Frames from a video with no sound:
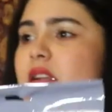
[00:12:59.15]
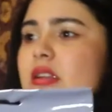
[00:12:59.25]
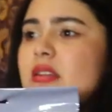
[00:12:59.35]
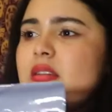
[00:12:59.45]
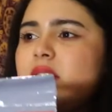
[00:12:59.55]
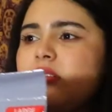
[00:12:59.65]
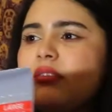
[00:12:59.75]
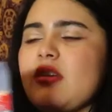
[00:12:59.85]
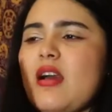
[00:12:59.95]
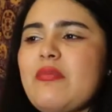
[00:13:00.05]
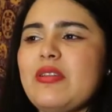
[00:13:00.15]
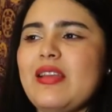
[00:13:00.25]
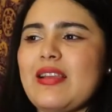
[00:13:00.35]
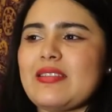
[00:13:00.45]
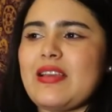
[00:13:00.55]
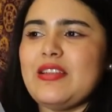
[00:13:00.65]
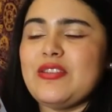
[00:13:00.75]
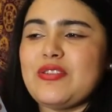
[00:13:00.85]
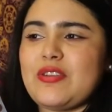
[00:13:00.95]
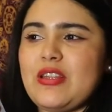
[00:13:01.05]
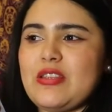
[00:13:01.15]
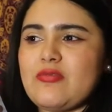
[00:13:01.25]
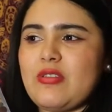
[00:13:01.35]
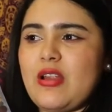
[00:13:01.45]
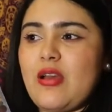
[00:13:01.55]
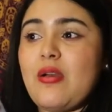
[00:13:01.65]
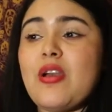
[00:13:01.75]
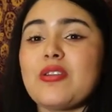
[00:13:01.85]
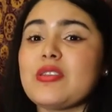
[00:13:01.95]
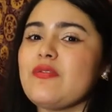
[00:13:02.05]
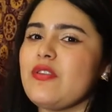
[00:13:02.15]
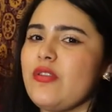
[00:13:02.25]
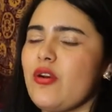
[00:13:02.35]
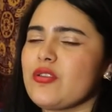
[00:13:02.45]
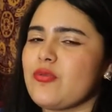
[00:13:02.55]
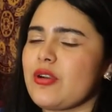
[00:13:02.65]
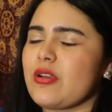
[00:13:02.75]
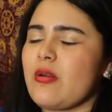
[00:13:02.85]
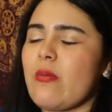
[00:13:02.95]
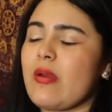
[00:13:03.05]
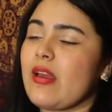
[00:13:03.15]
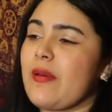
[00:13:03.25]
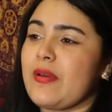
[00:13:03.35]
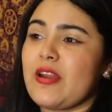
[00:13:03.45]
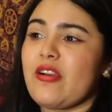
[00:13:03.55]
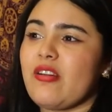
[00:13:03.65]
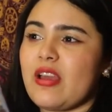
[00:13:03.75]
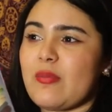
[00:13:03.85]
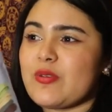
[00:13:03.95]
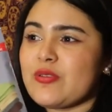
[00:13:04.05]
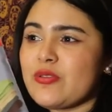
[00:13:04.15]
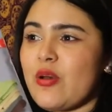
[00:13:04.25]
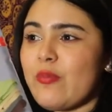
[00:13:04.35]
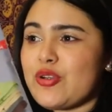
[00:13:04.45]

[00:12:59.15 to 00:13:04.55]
air. So I'm really excited to try this one out. Because if it does work, oh my god, I'm gonna go get so